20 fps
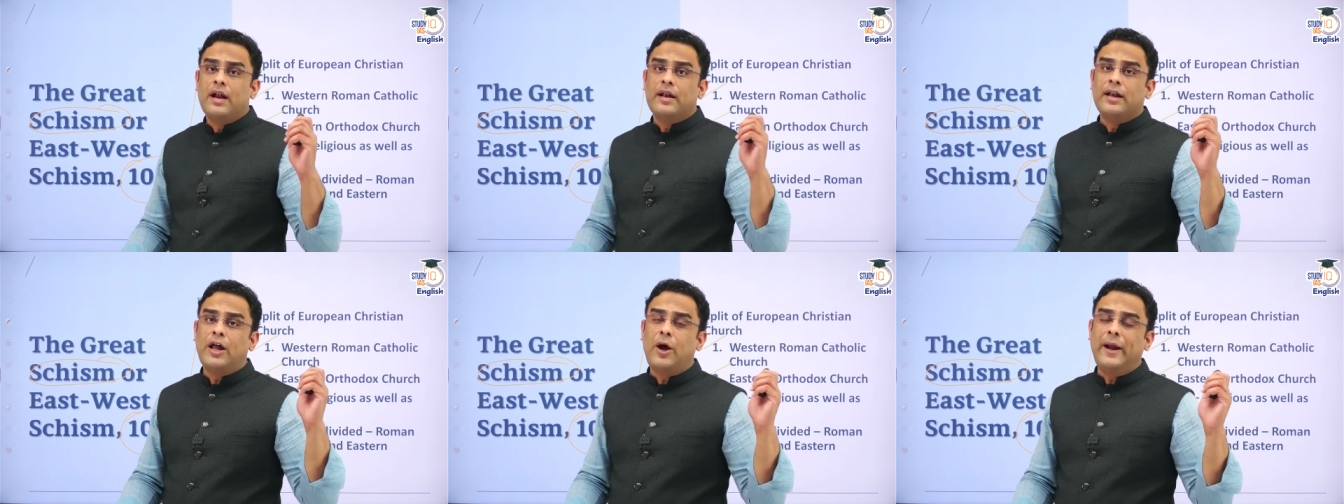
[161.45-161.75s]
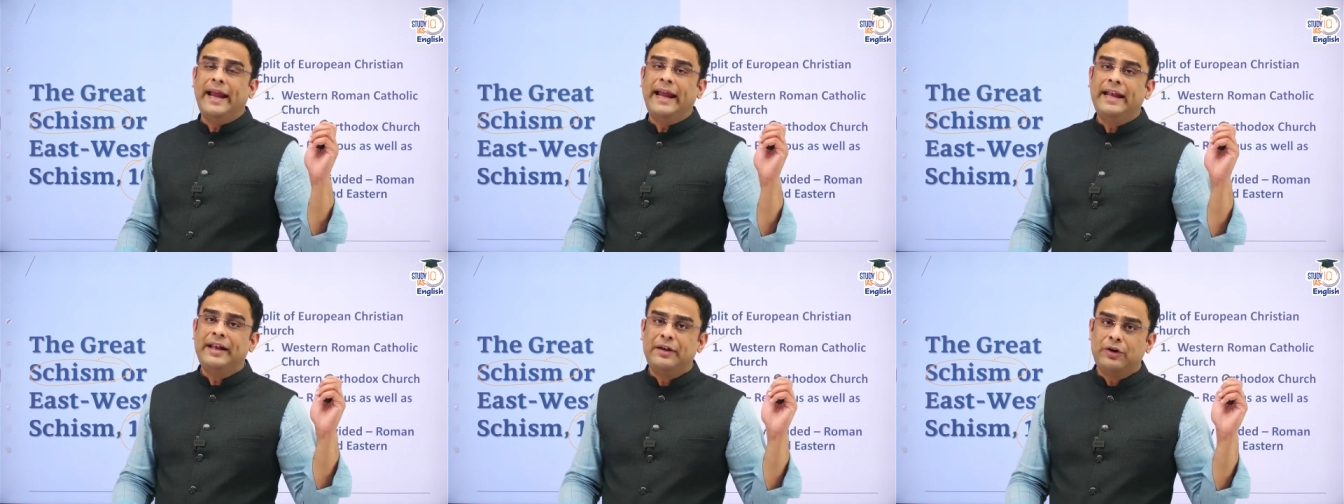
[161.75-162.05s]

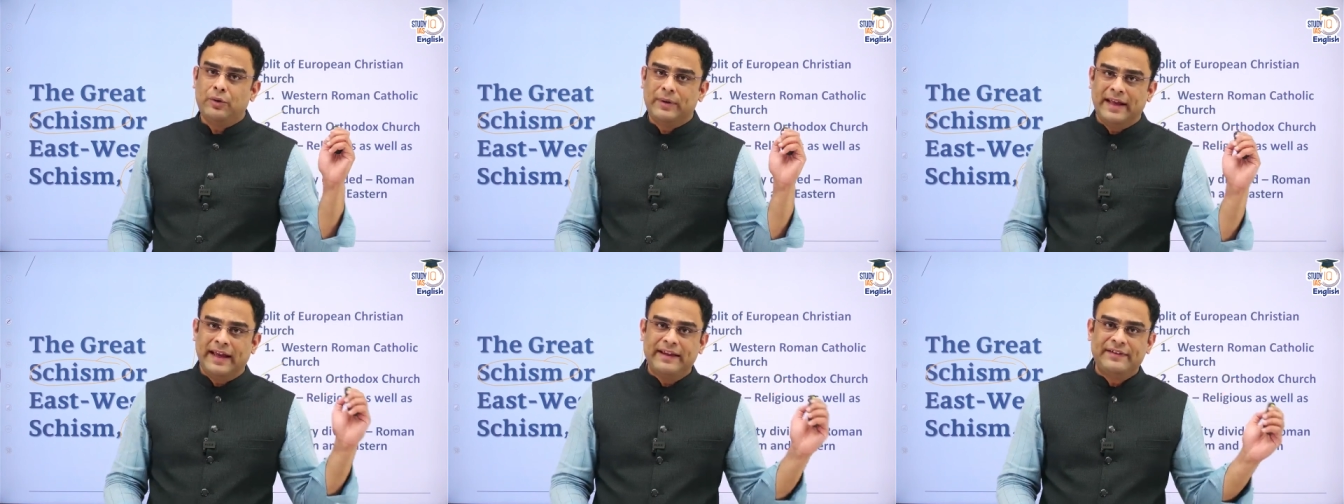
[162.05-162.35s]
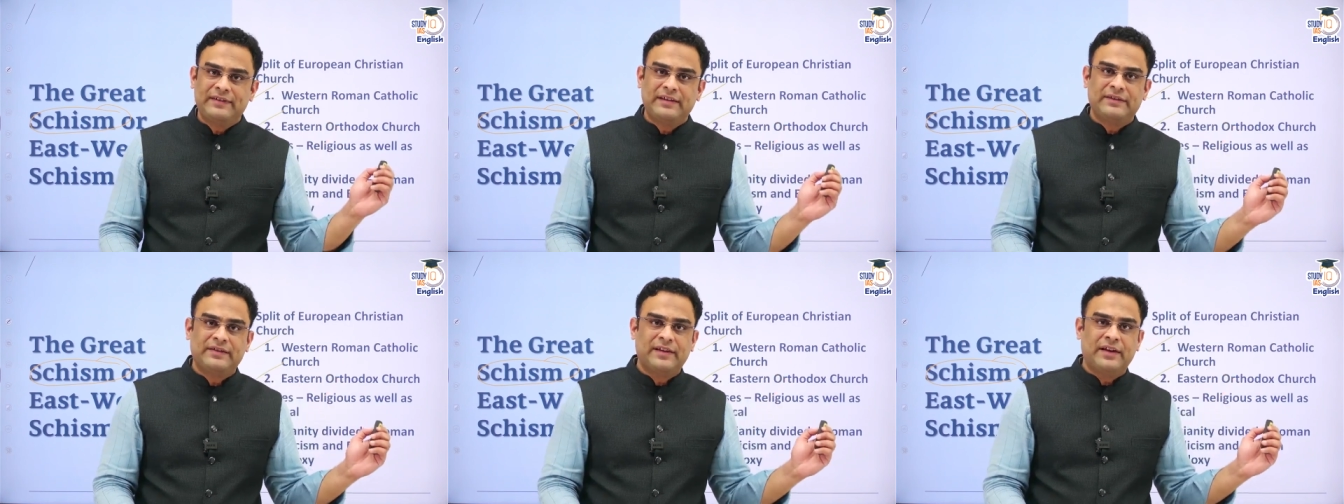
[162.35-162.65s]
Now, in
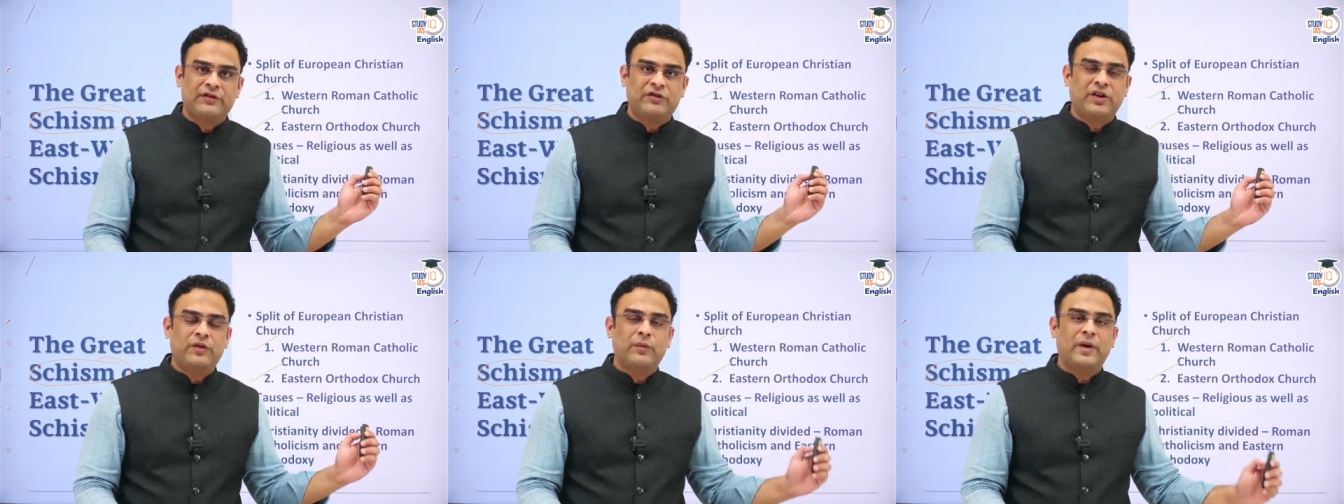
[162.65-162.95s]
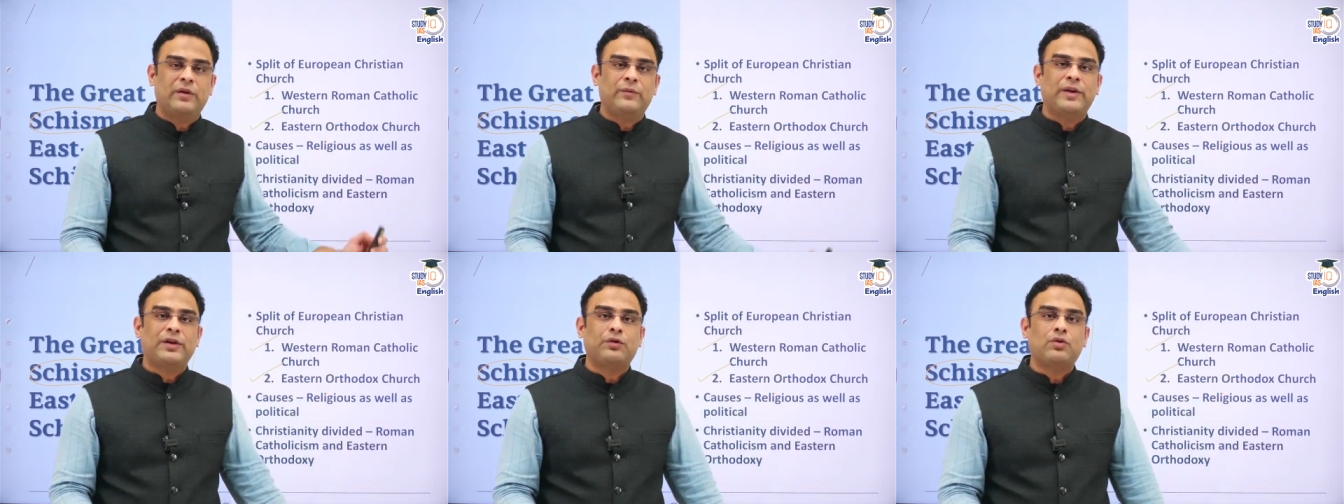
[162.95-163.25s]
today's discussion,
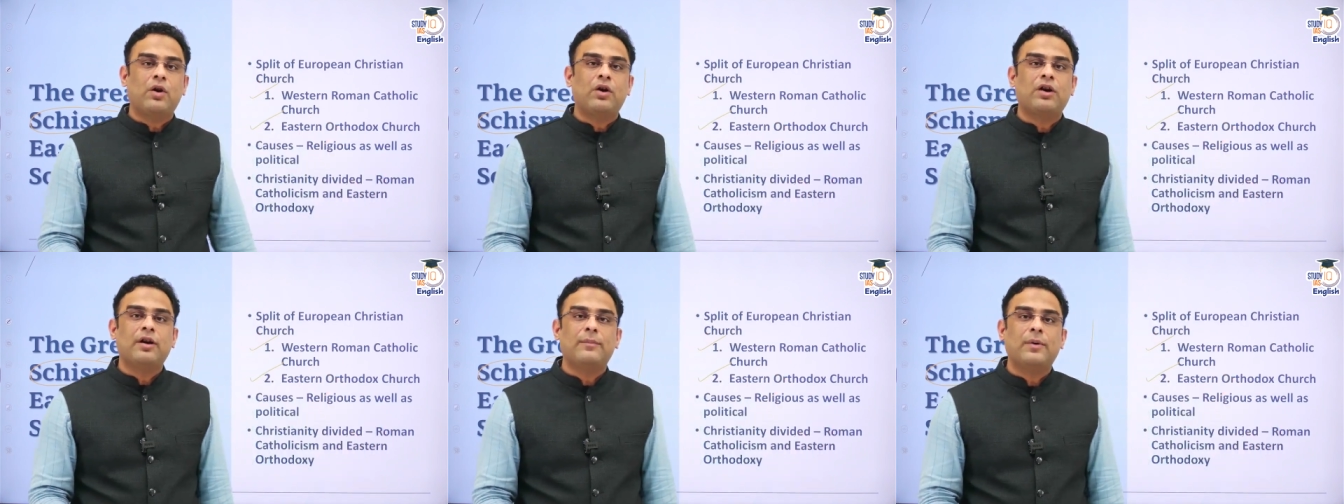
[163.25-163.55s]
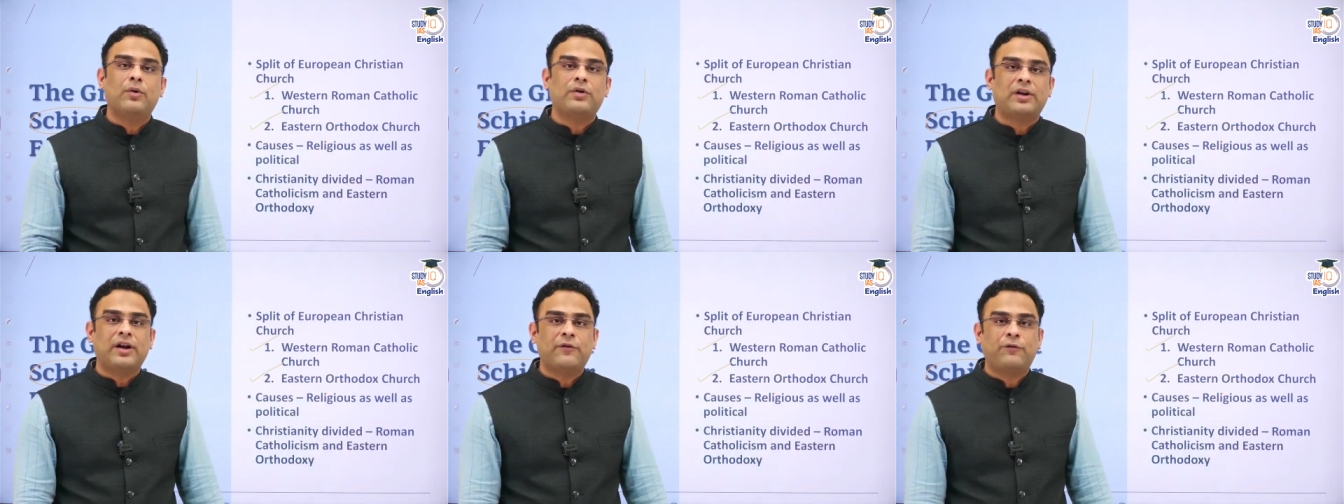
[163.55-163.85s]
when we talk
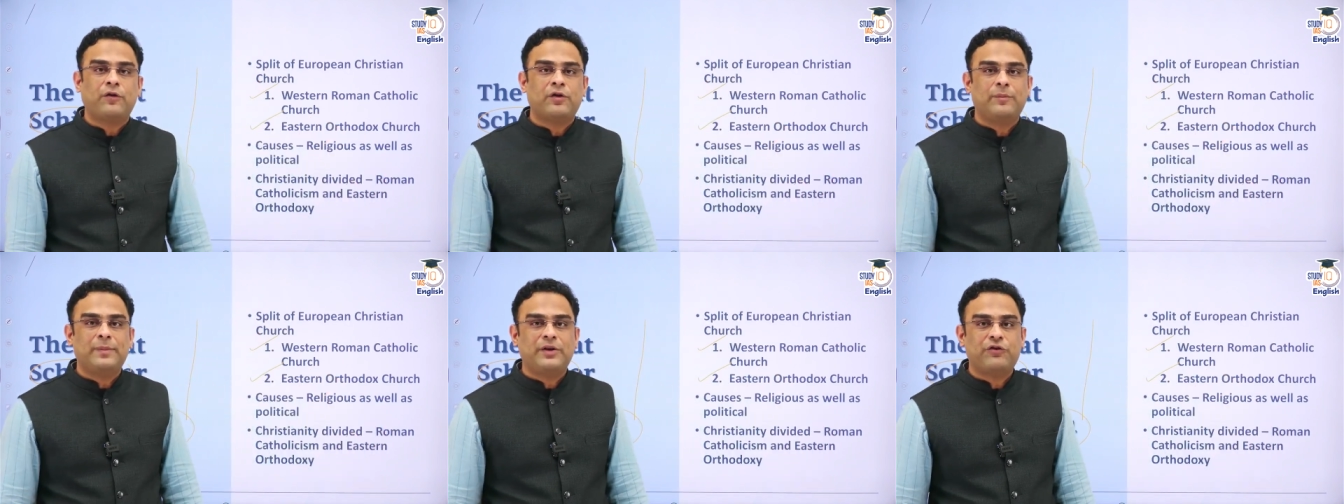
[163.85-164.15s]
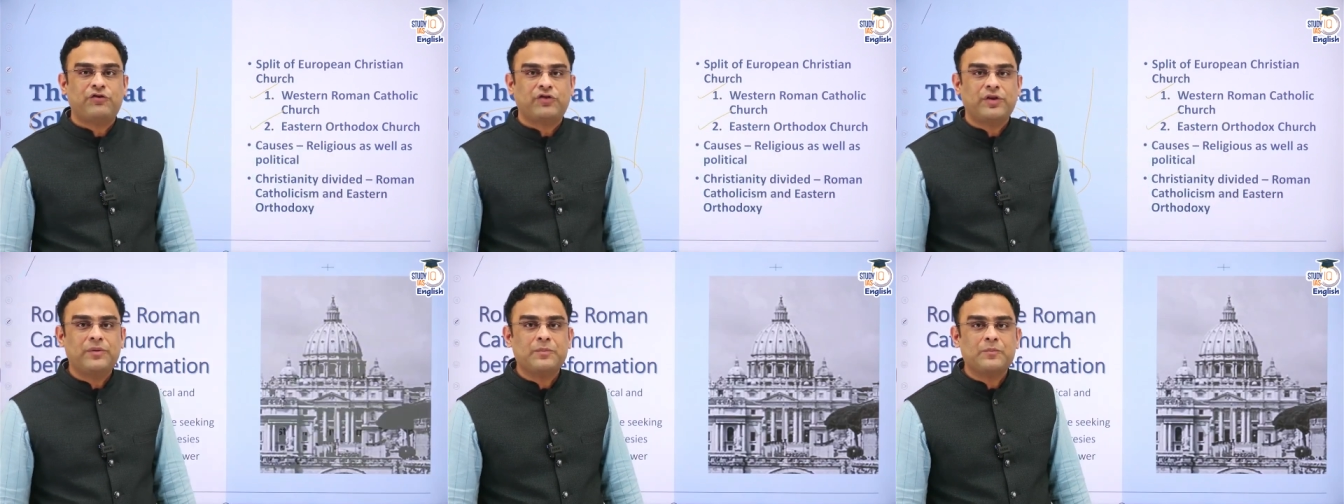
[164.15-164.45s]
about
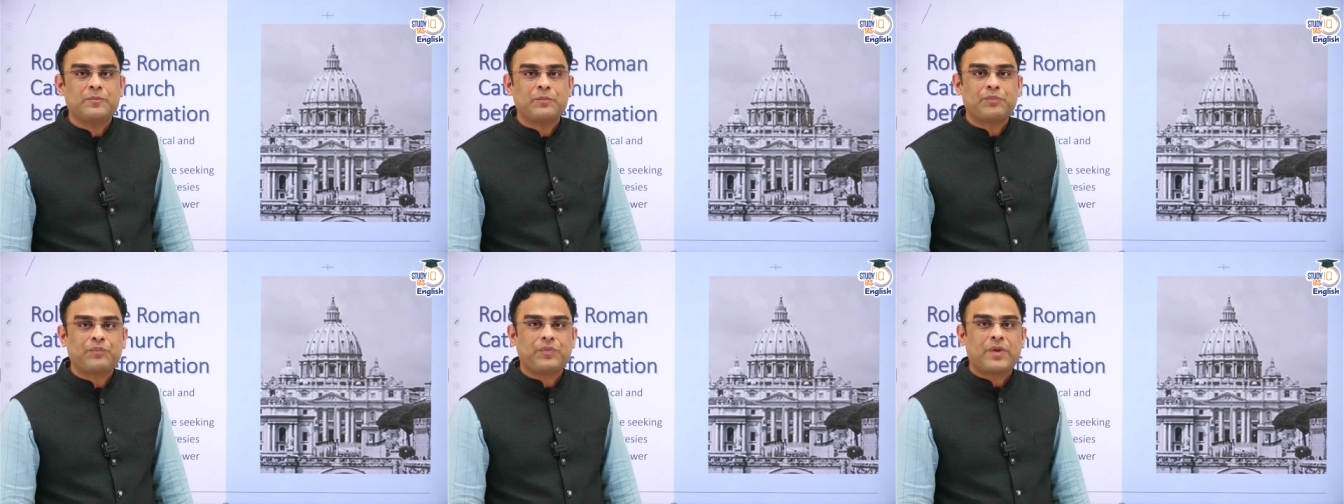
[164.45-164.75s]
Reformation,